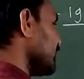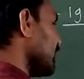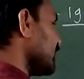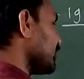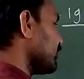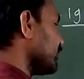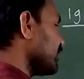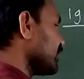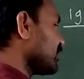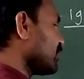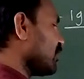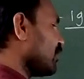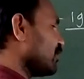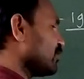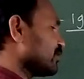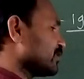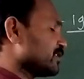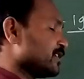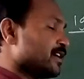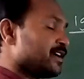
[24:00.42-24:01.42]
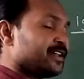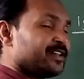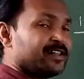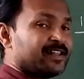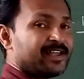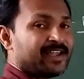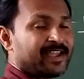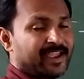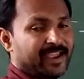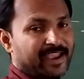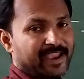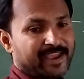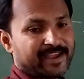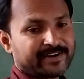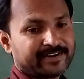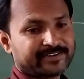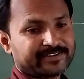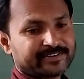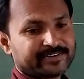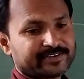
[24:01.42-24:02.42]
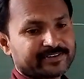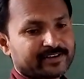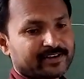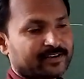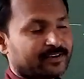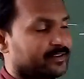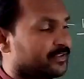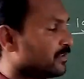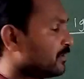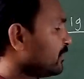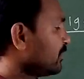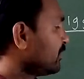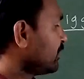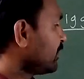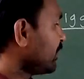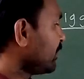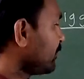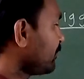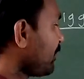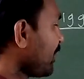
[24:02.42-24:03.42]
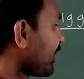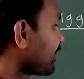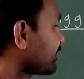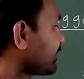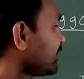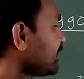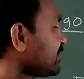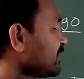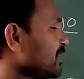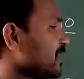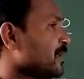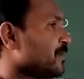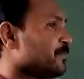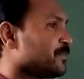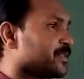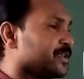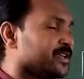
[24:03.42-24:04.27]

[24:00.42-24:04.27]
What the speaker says: we called the archaea. And bacteria, there